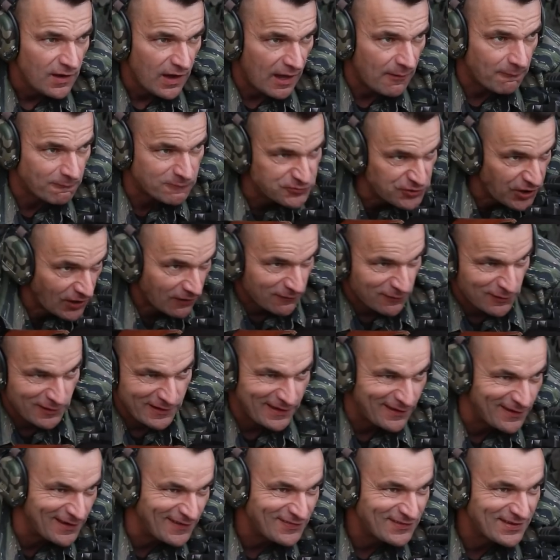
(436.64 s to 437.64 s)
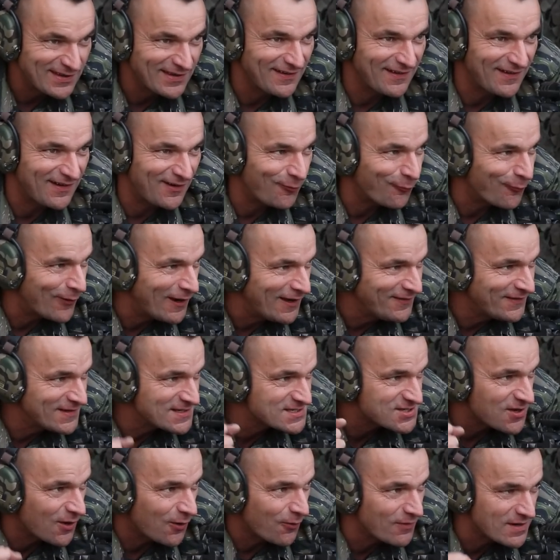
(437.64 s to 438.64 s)
I'm tackling it. Uh, wind
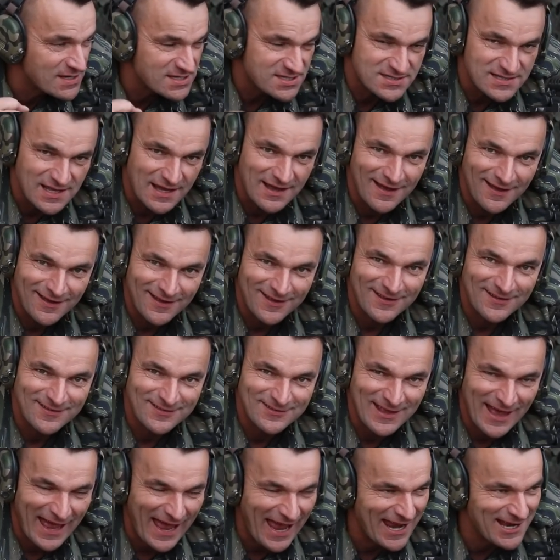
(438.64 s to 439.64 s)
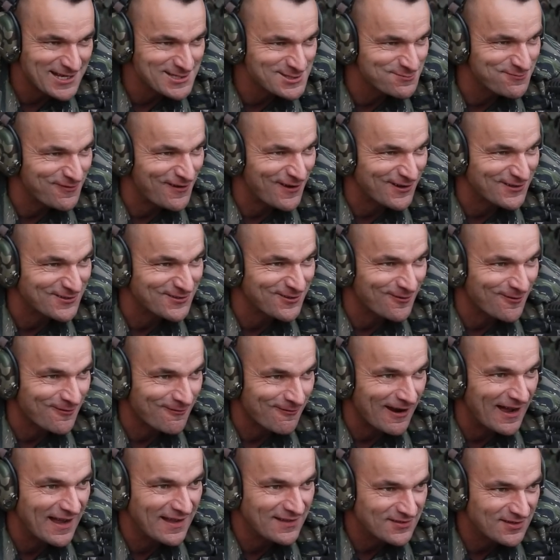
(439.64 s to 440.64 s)
is always the the X factor,
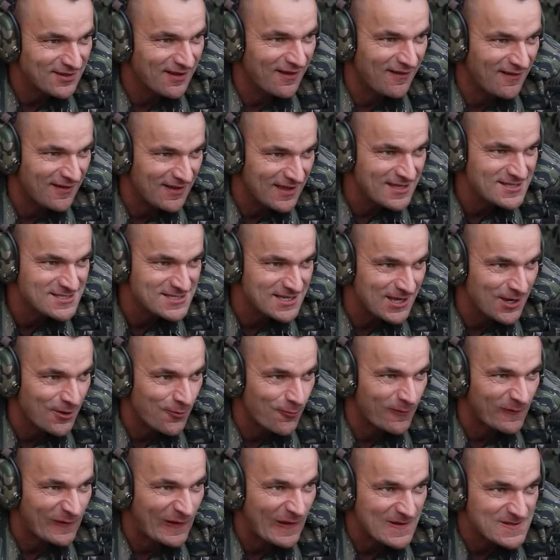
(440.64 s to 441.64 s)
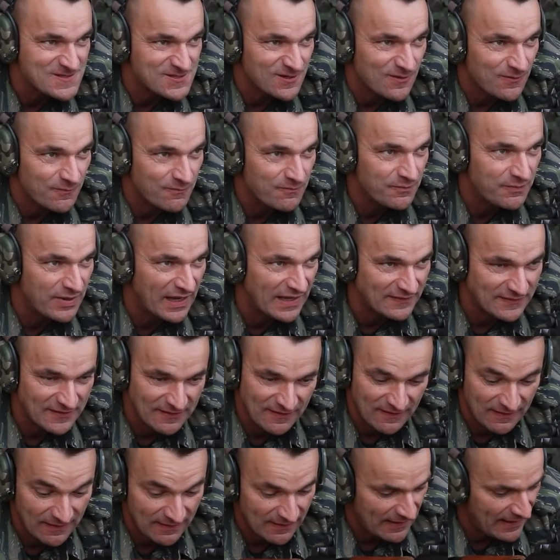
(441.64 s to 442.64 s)
right? Uh, it's an equalizer. But
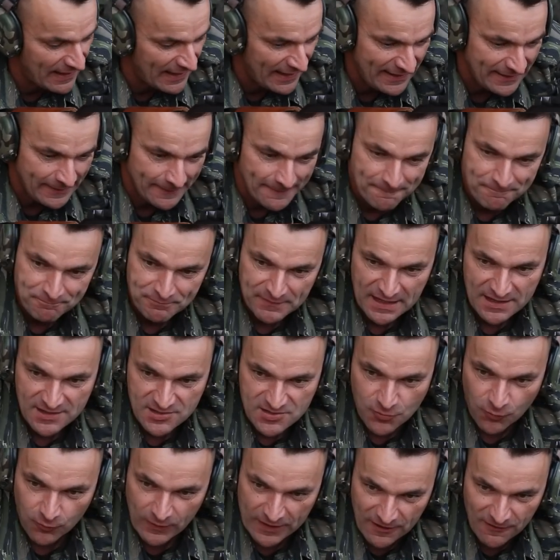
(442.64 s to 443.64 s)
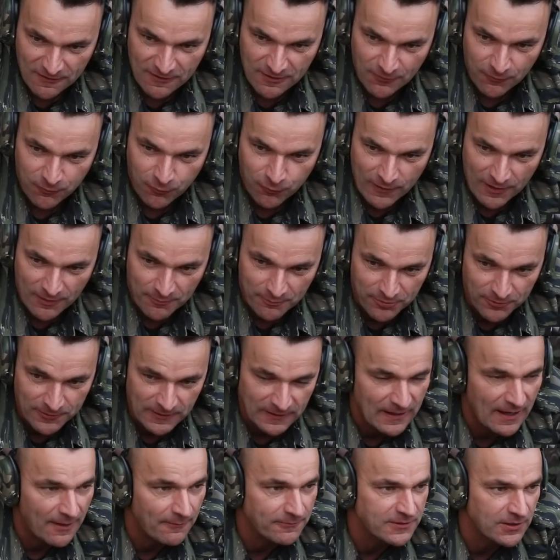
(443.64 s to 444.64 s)
uh, hey, we are we are
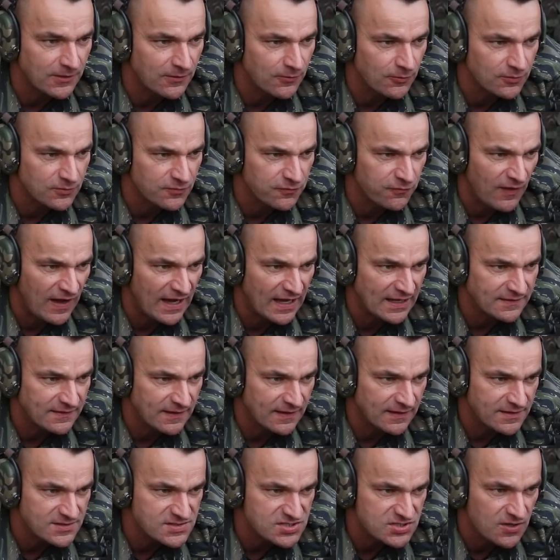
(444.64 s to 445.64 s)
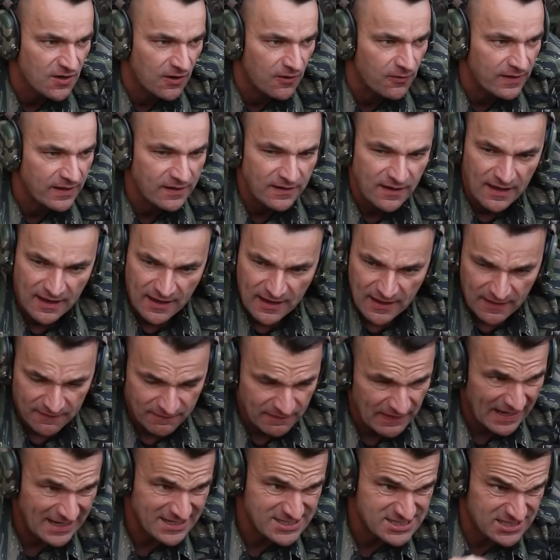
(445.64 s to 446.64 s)
putting up the good fight and it's going
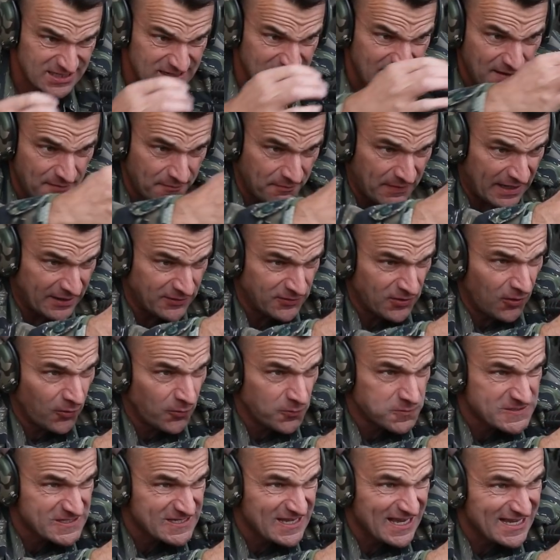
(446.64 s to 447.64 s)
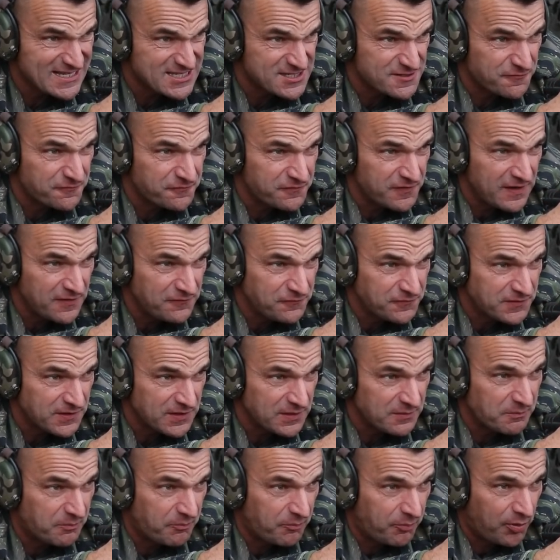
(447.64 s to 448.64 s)
nicely my dope says
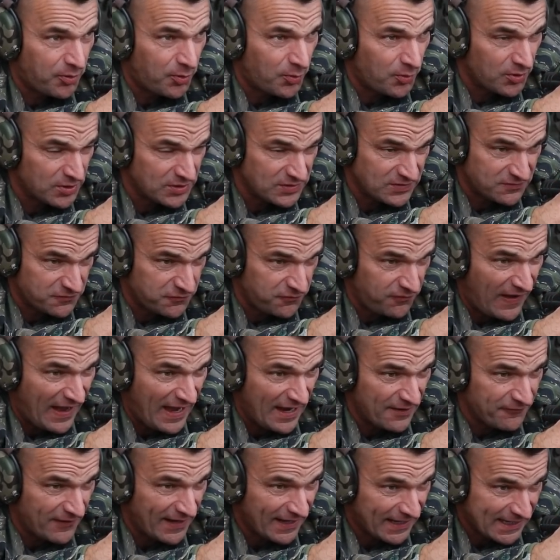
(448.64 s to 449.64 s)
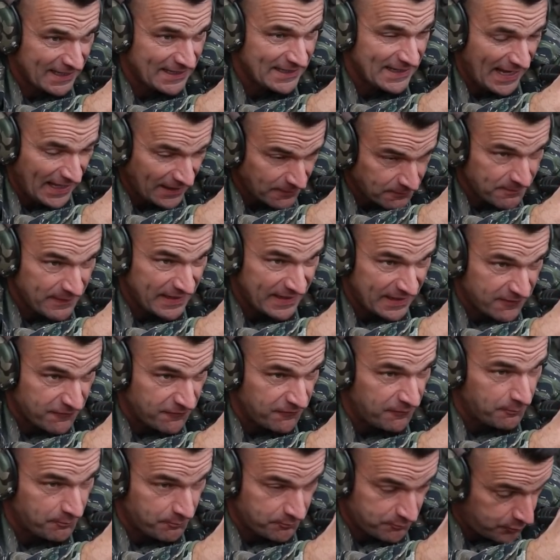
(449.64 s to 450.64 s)
15.5 i cannot make
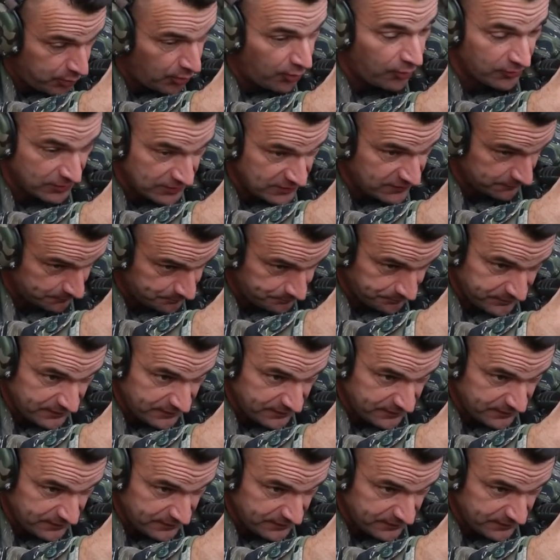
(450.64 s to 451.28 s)
point